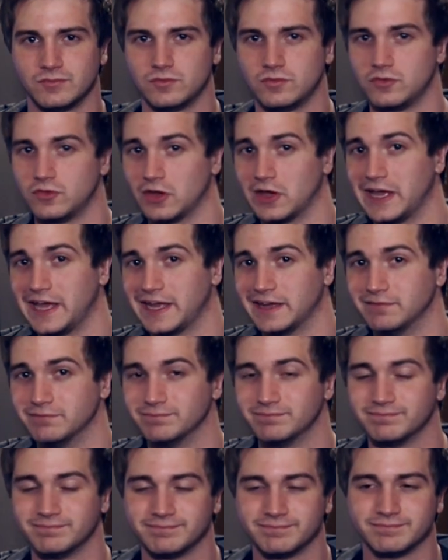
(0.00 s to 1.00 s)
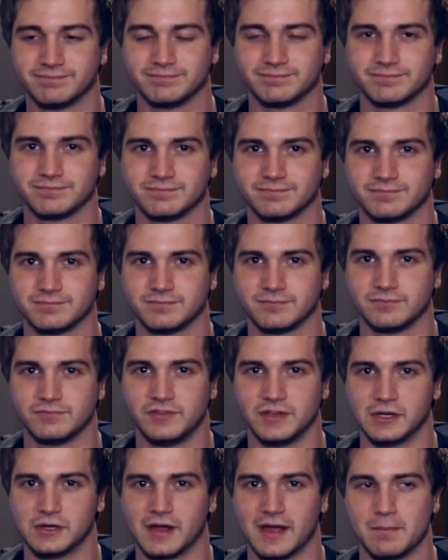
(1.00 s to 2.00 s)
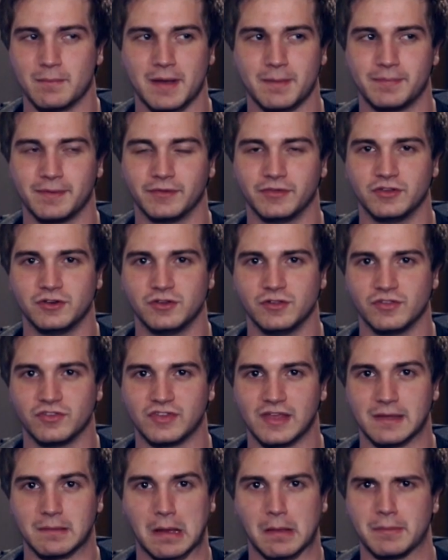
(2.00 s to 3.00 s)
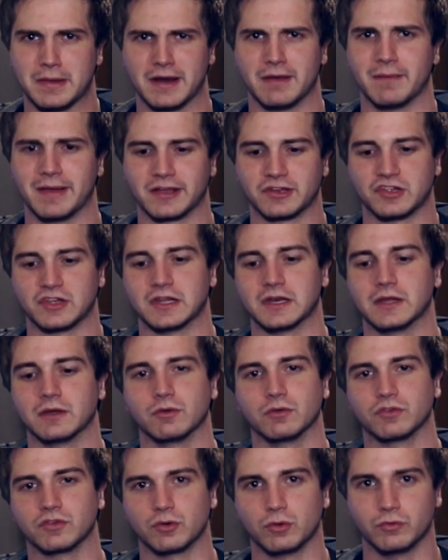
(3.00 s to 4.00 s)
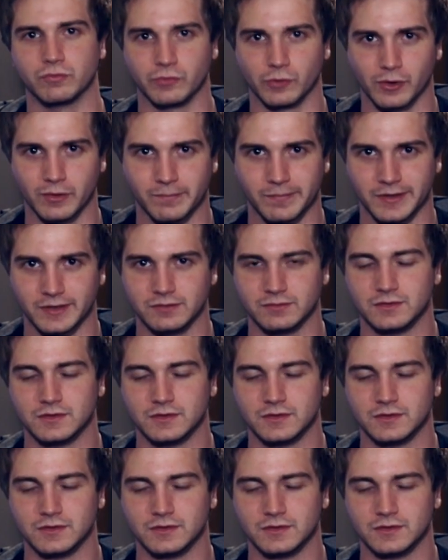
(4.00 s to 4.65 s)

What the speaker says: So hey, figure I might be able to do the same. I'm actually gonna go to school for it, but